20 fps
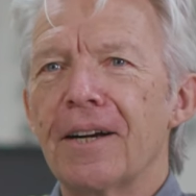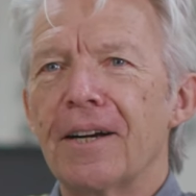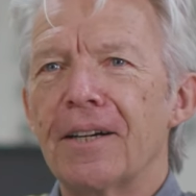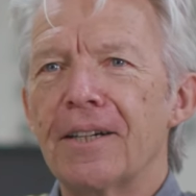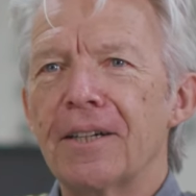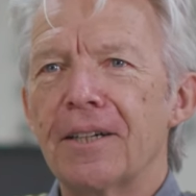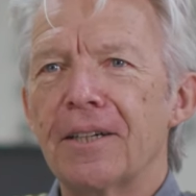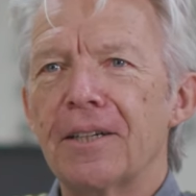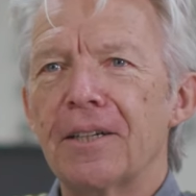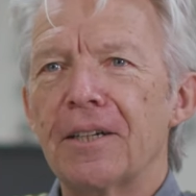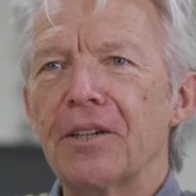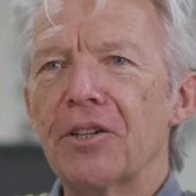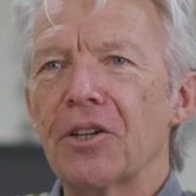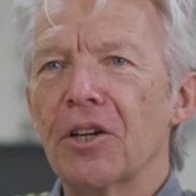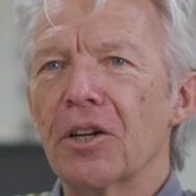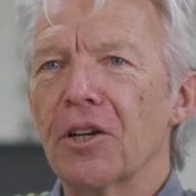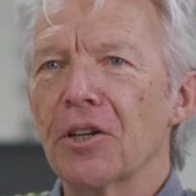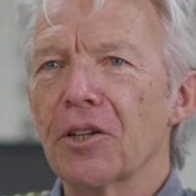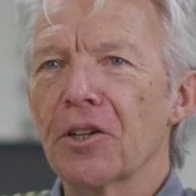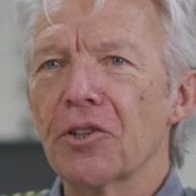and
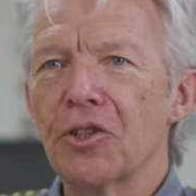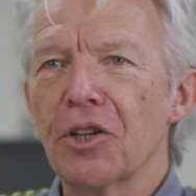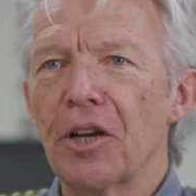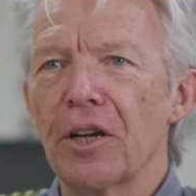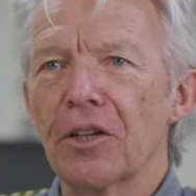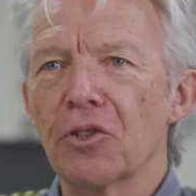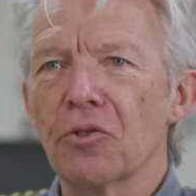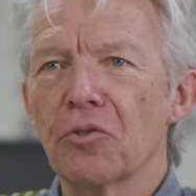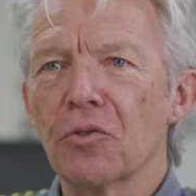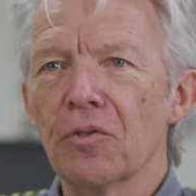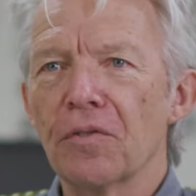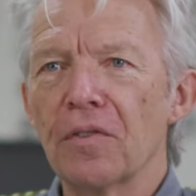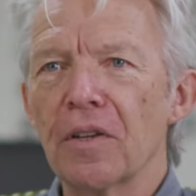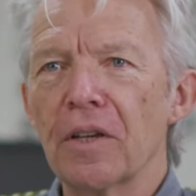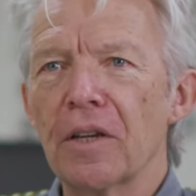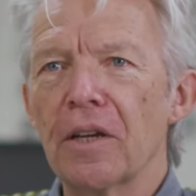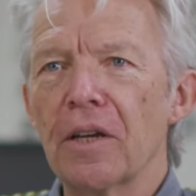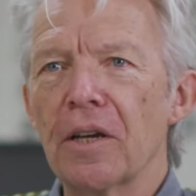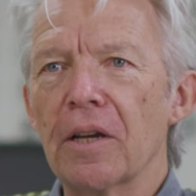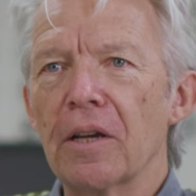architectural
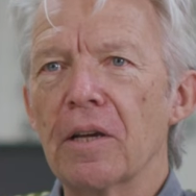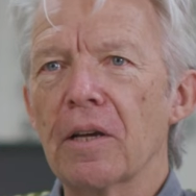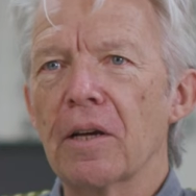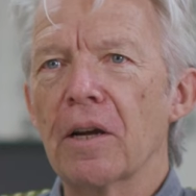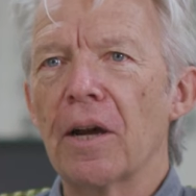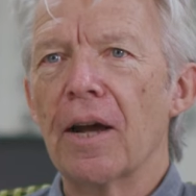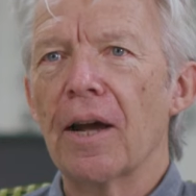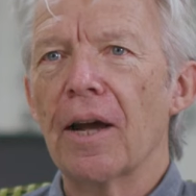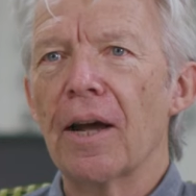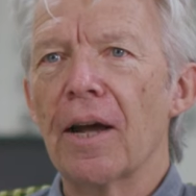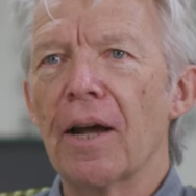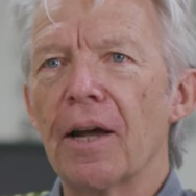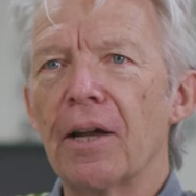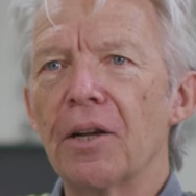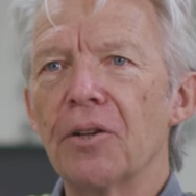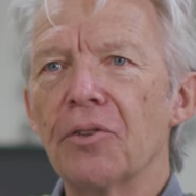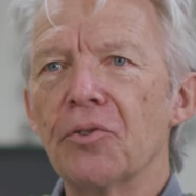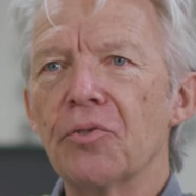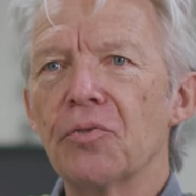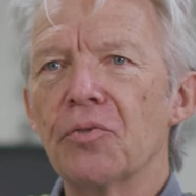thinking,
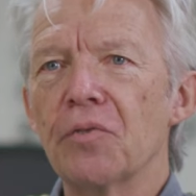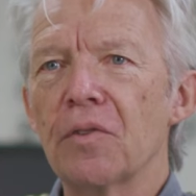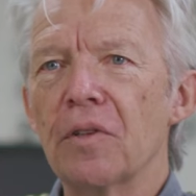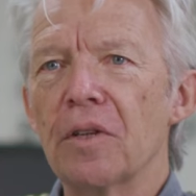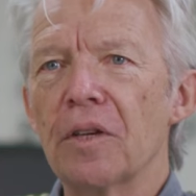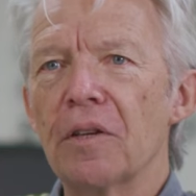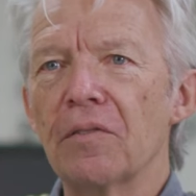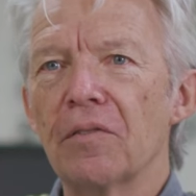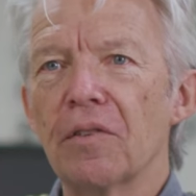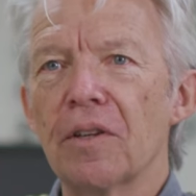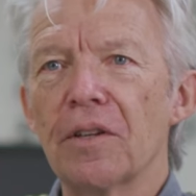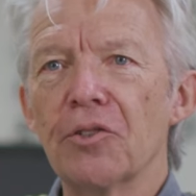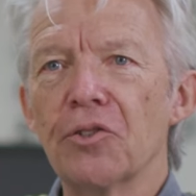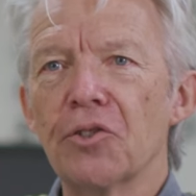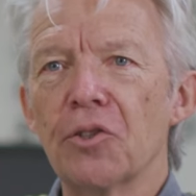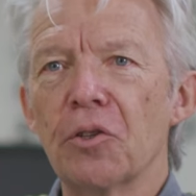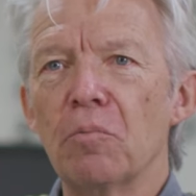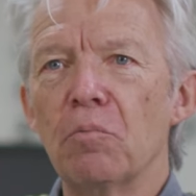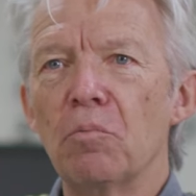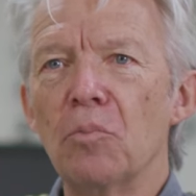and the
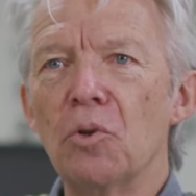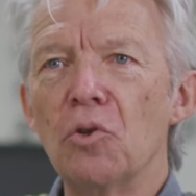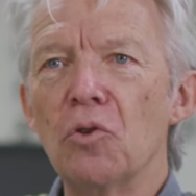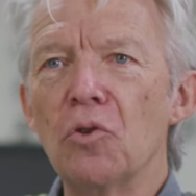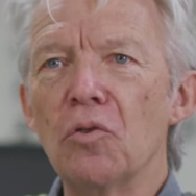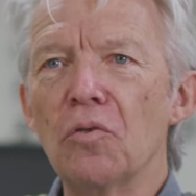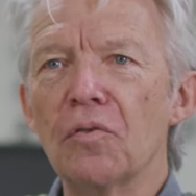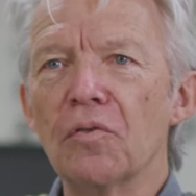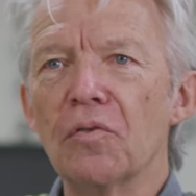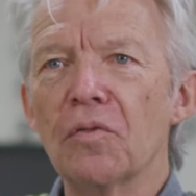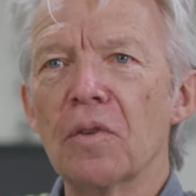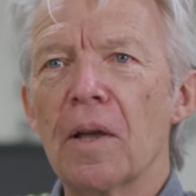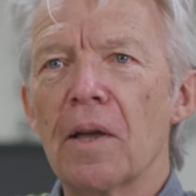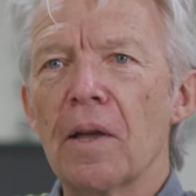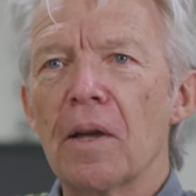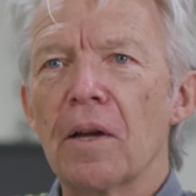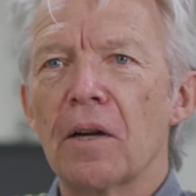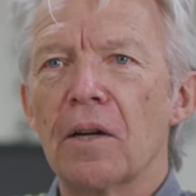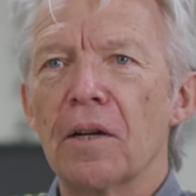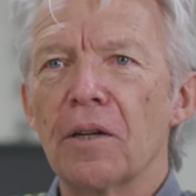things that move
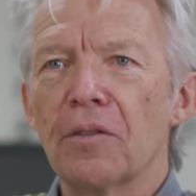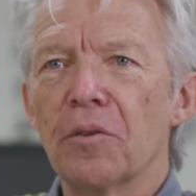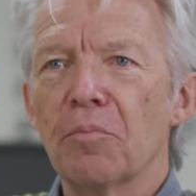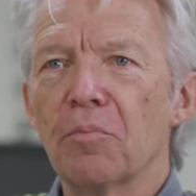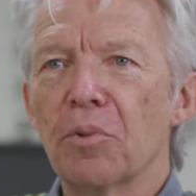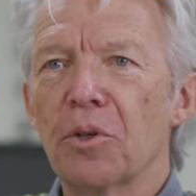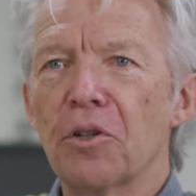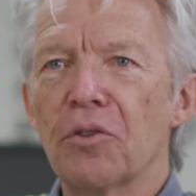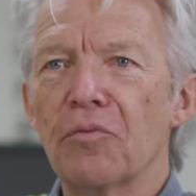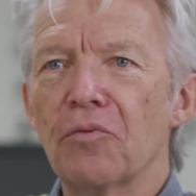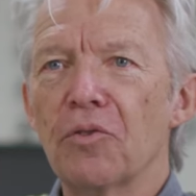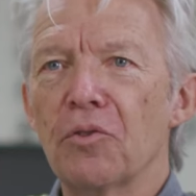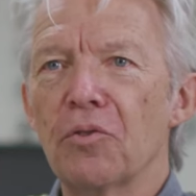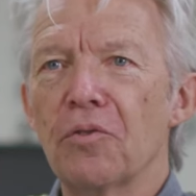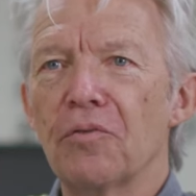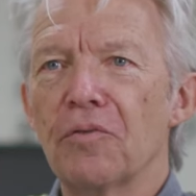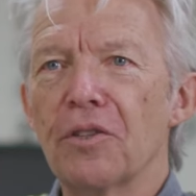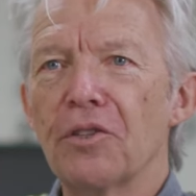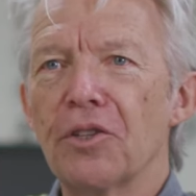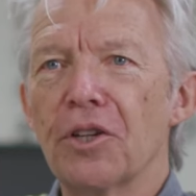are the purview
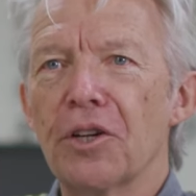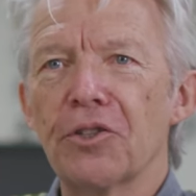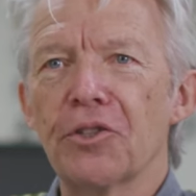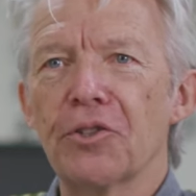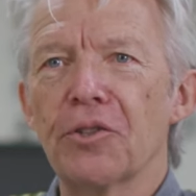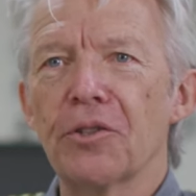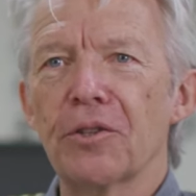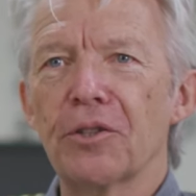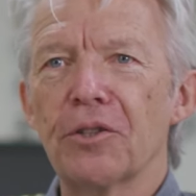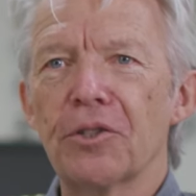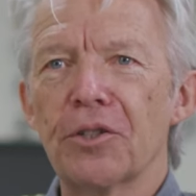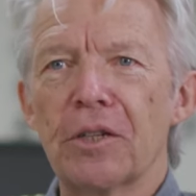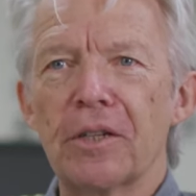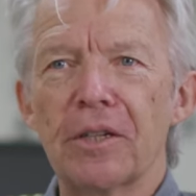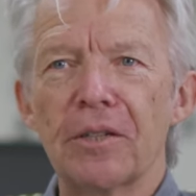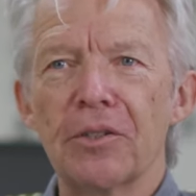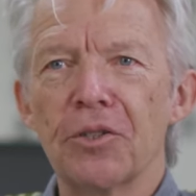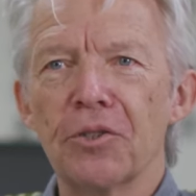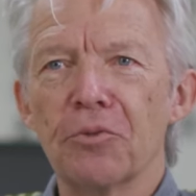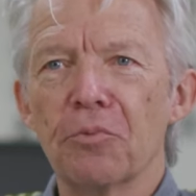of industrial
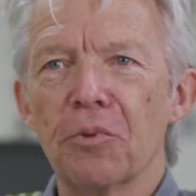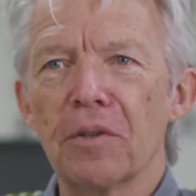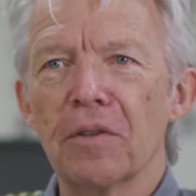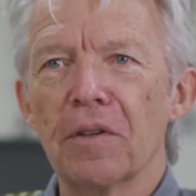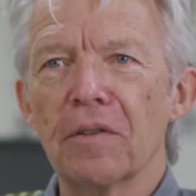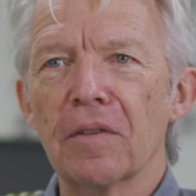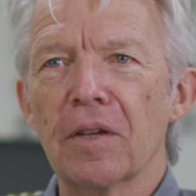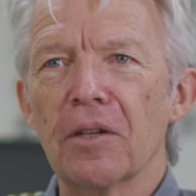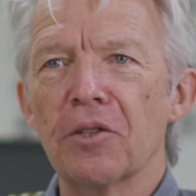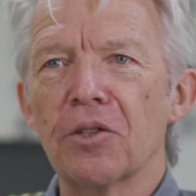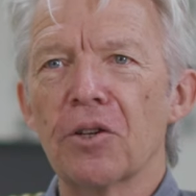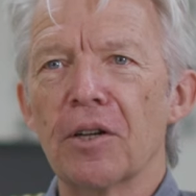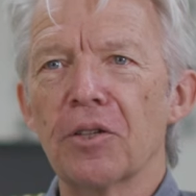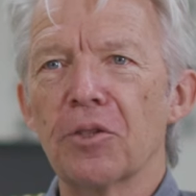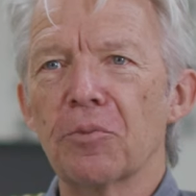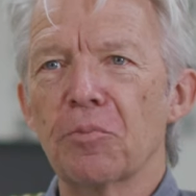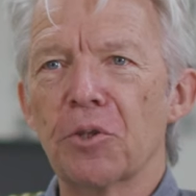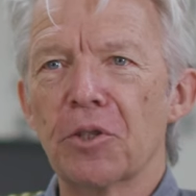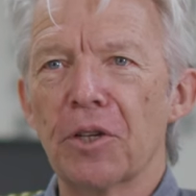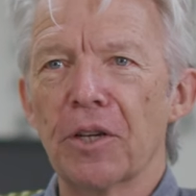designers, whether they're
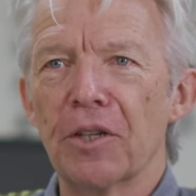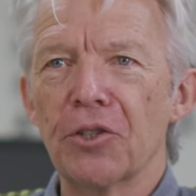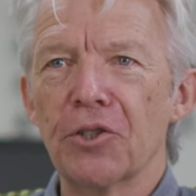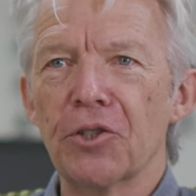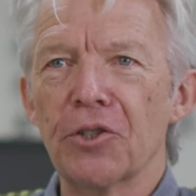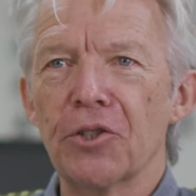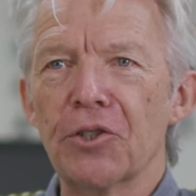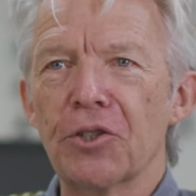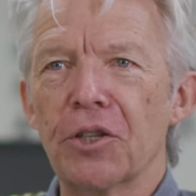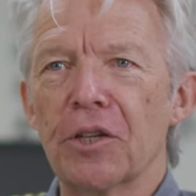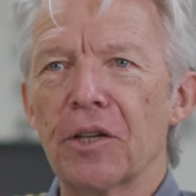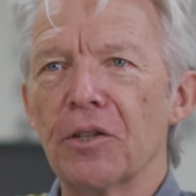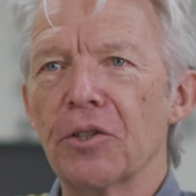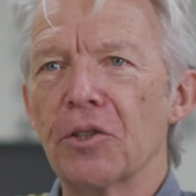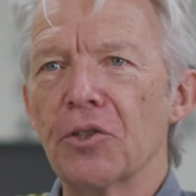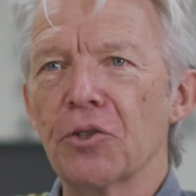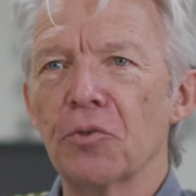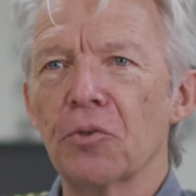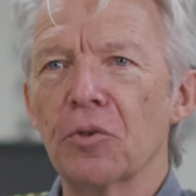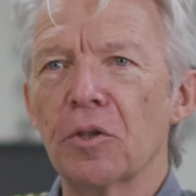transportation
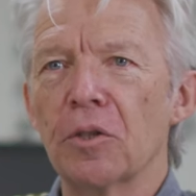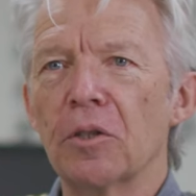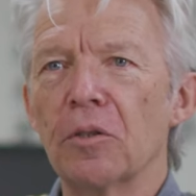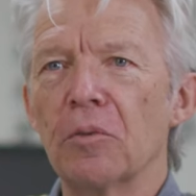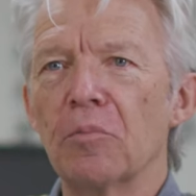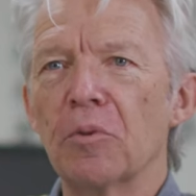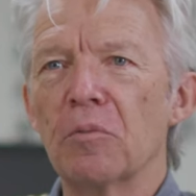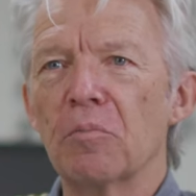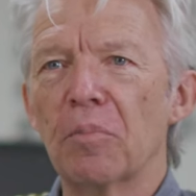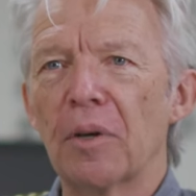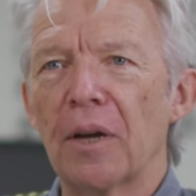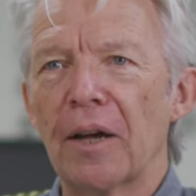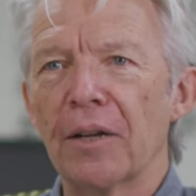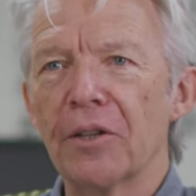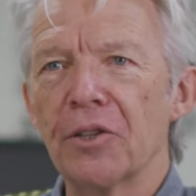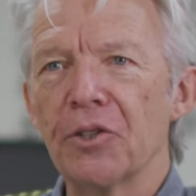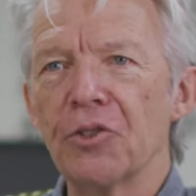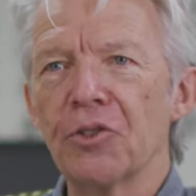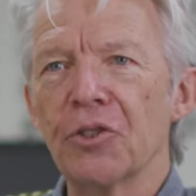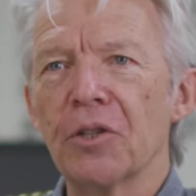designers or urban
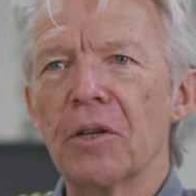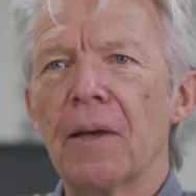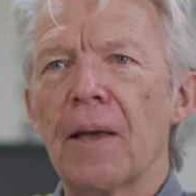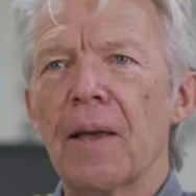planners.